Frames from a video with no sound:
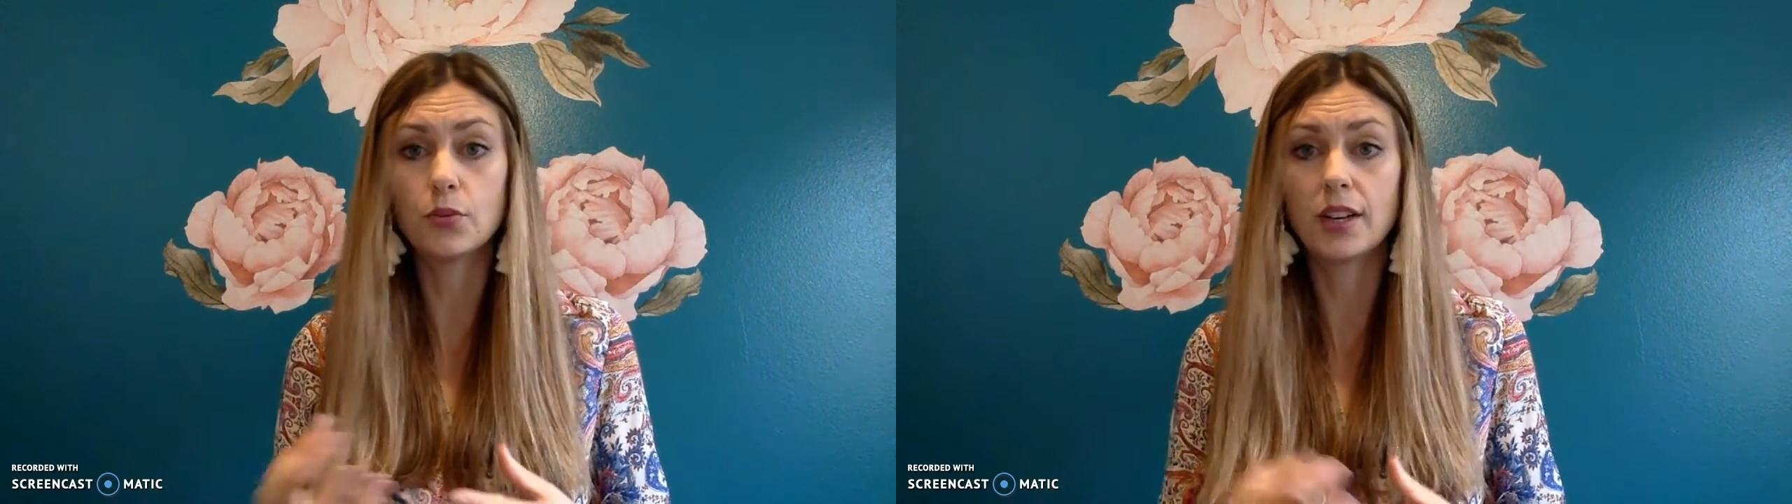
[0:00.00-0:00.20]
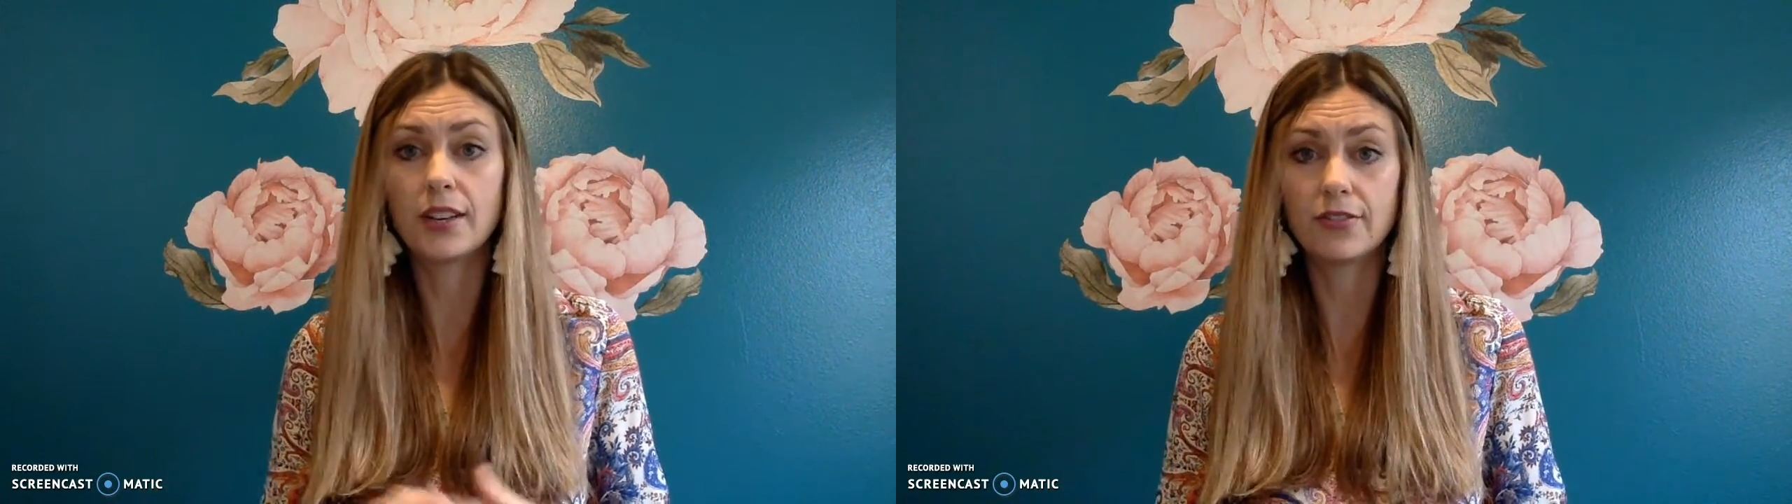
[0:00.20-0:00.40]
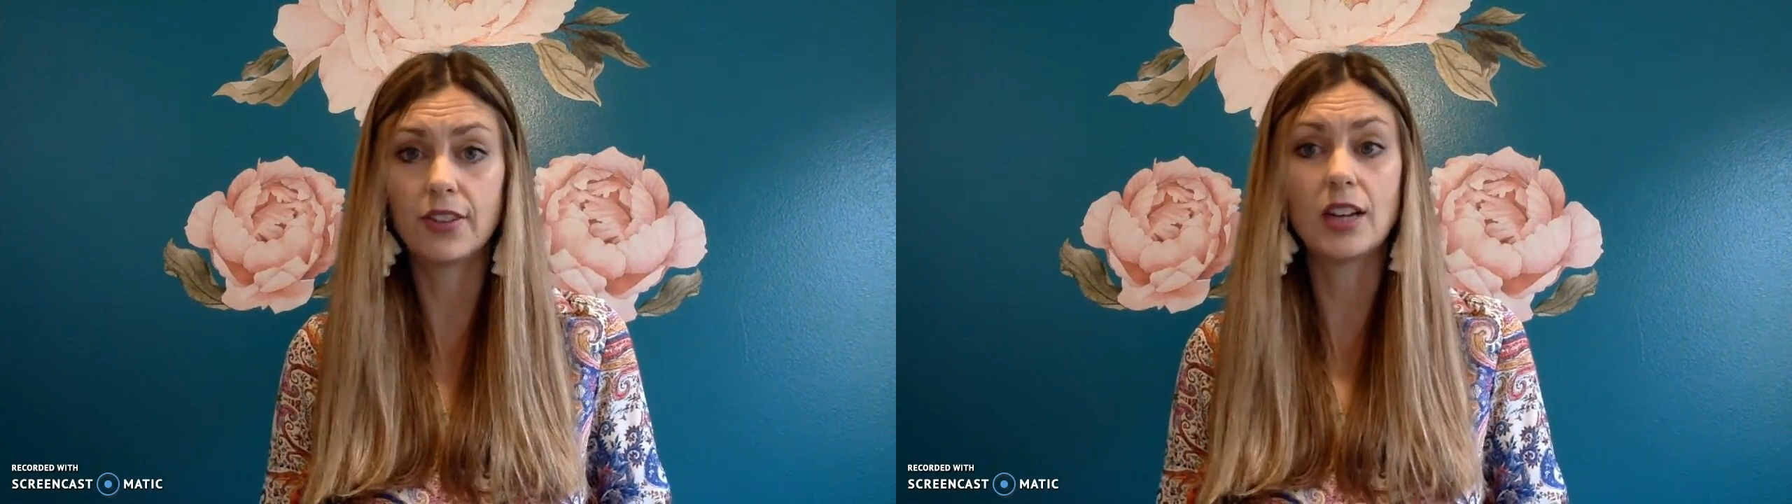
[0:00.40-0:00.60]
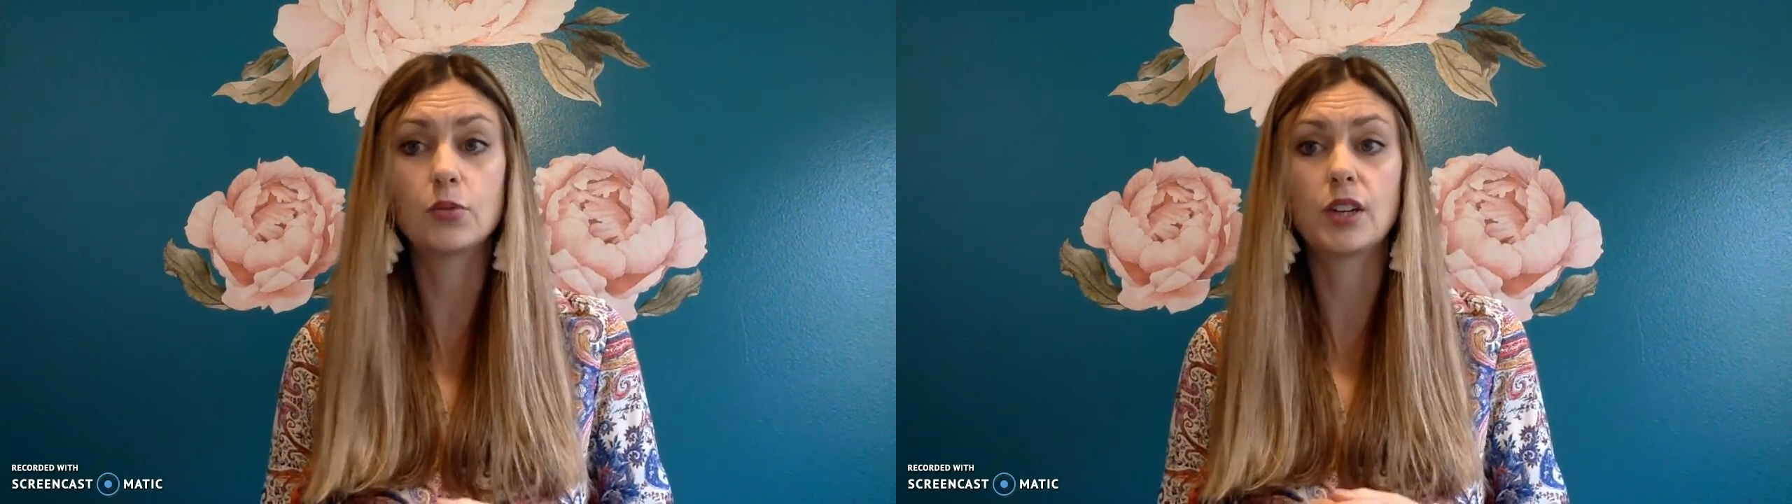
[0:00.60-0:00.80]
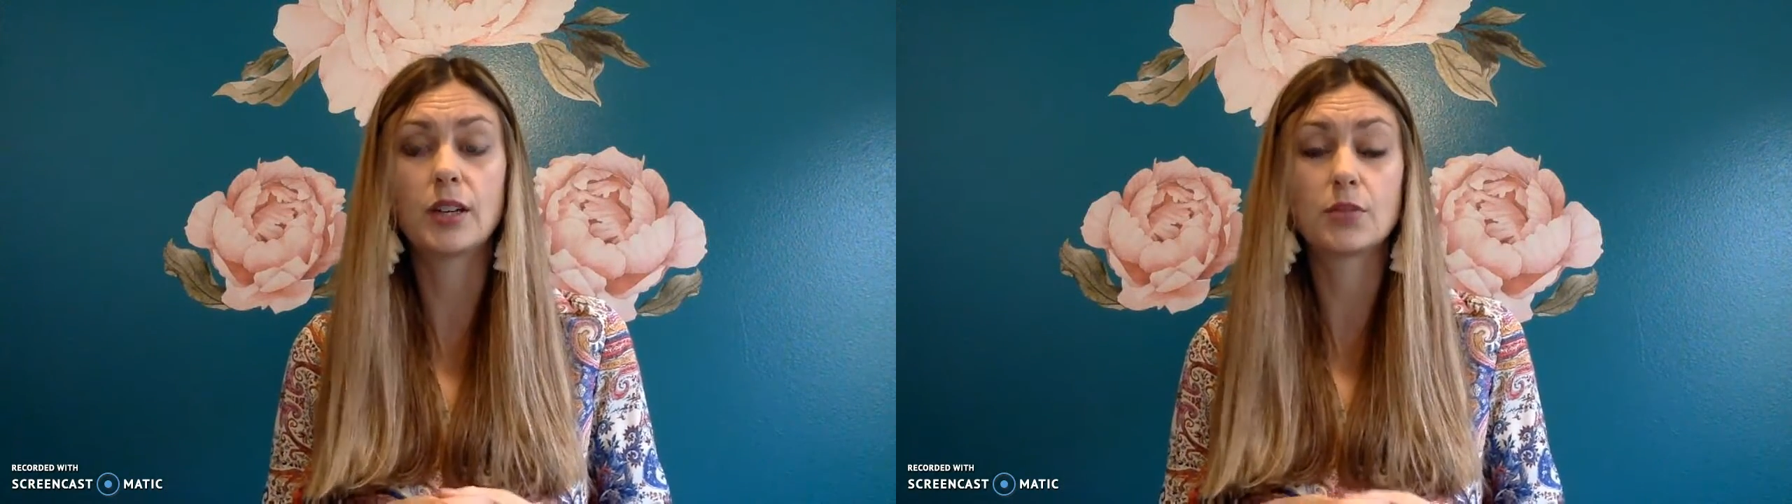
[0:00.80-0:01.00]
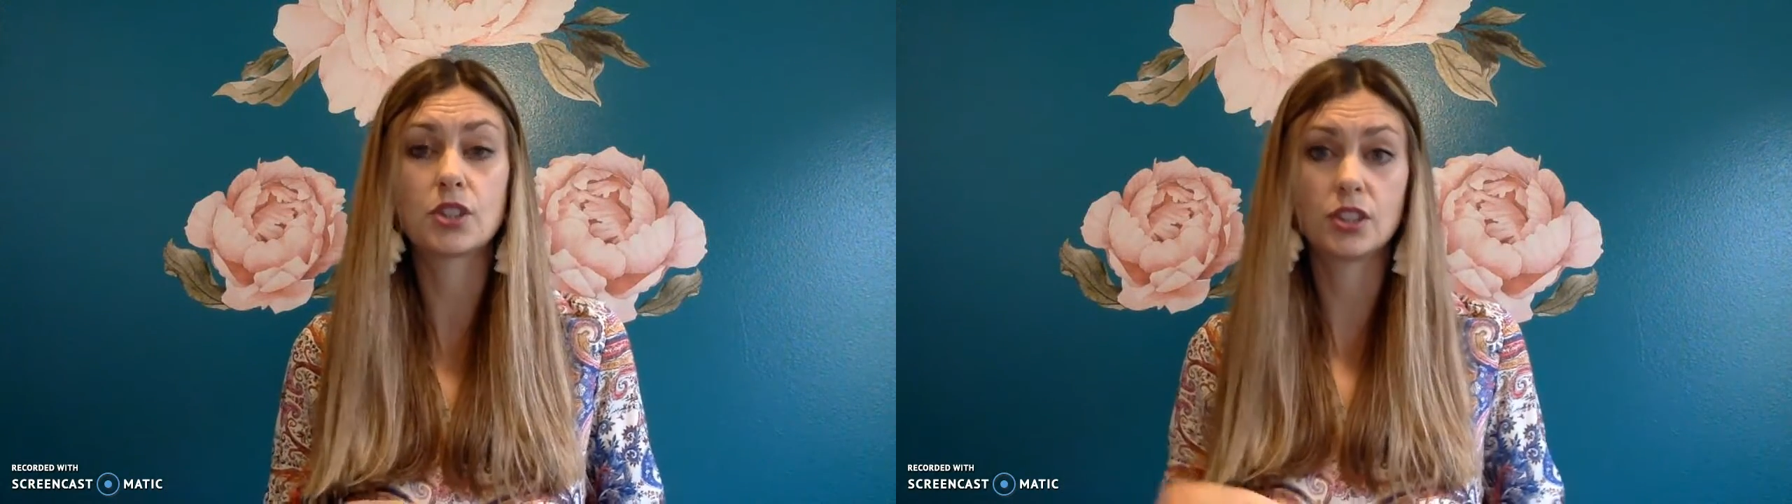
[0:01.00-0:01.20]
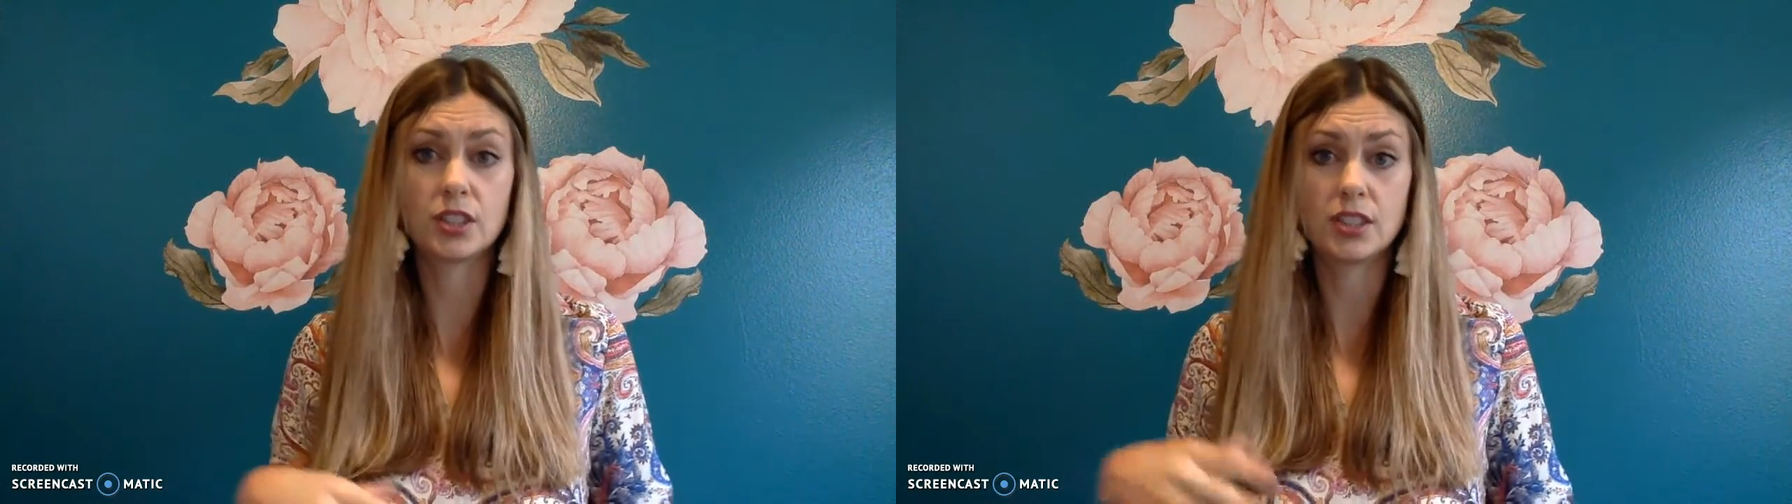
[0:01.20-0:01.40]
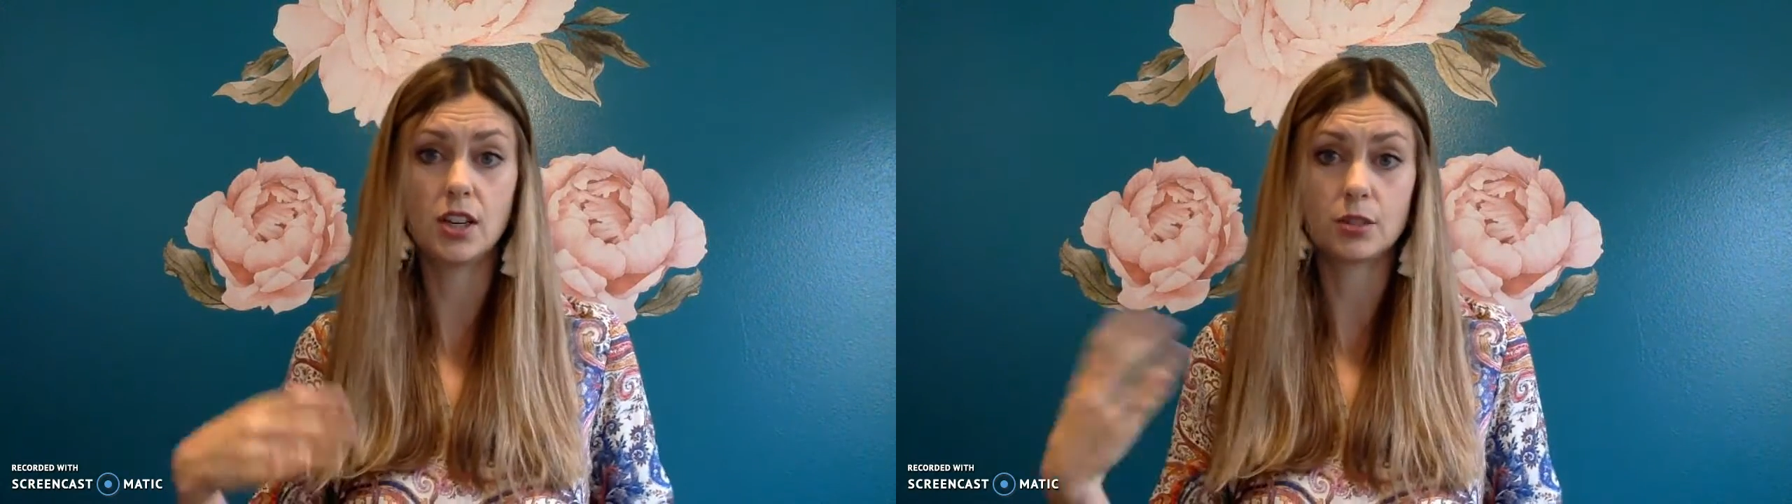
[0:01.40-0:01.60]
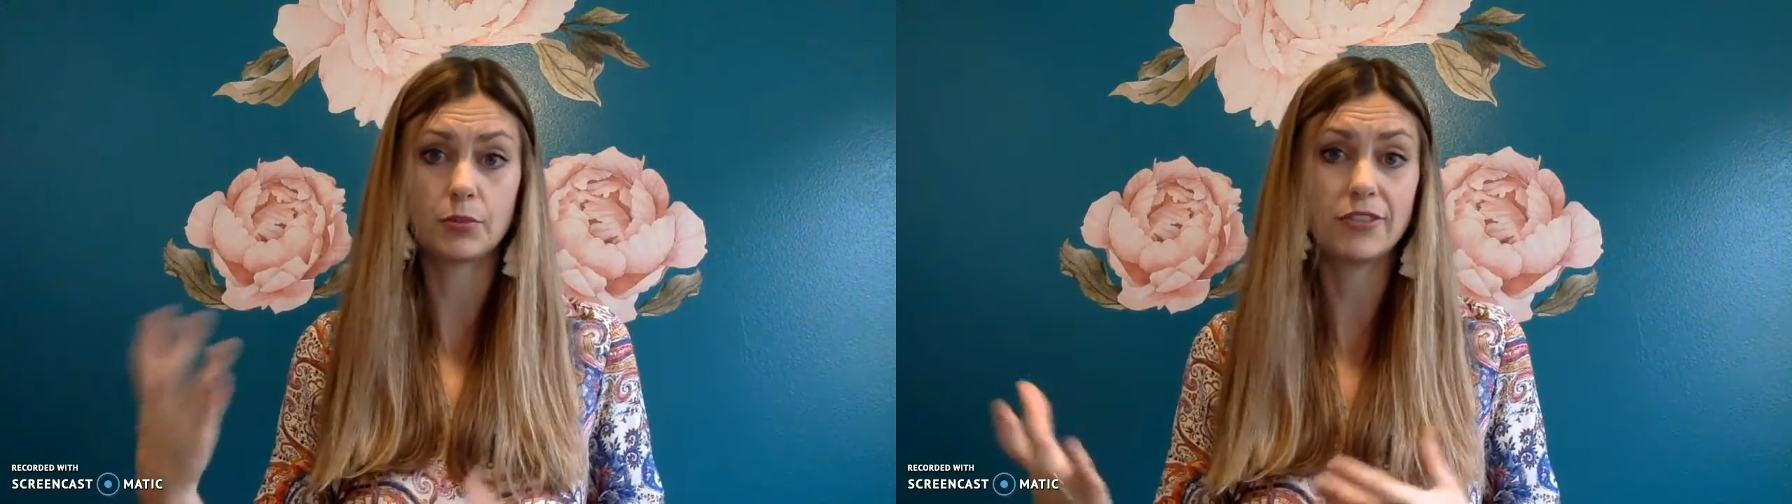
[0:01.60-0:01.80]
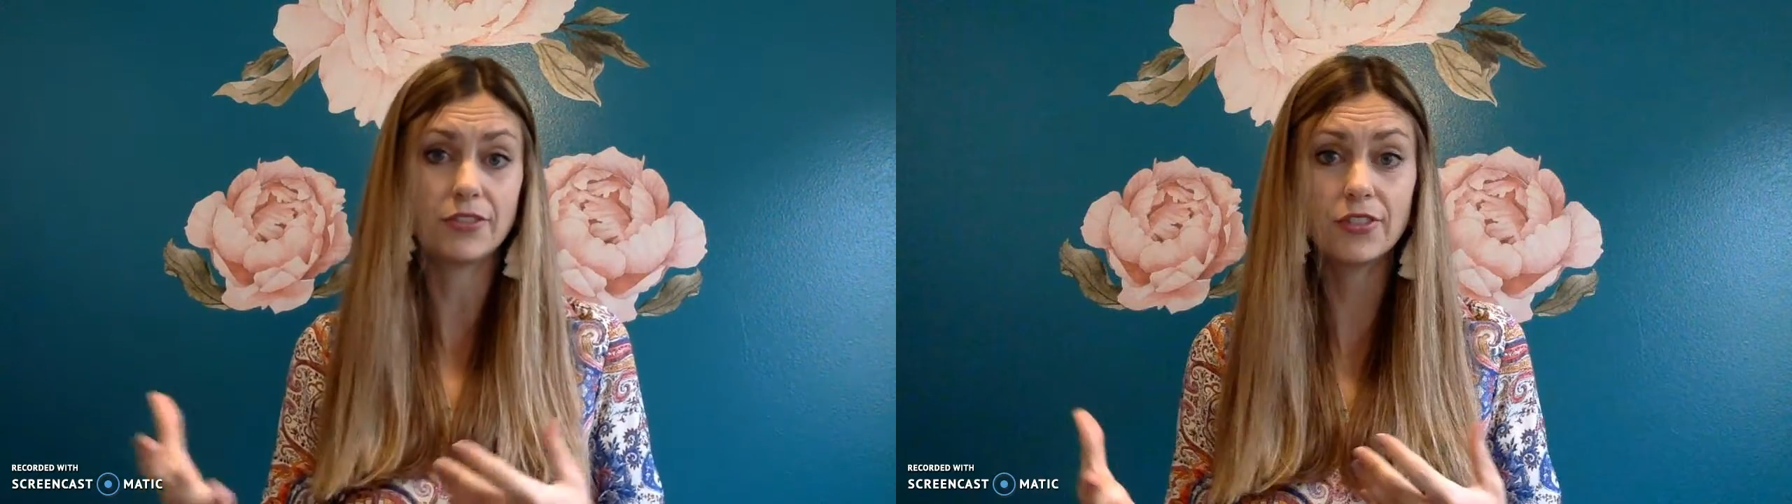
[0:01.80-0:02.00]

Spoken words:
What I've found when I'm starting to talk to my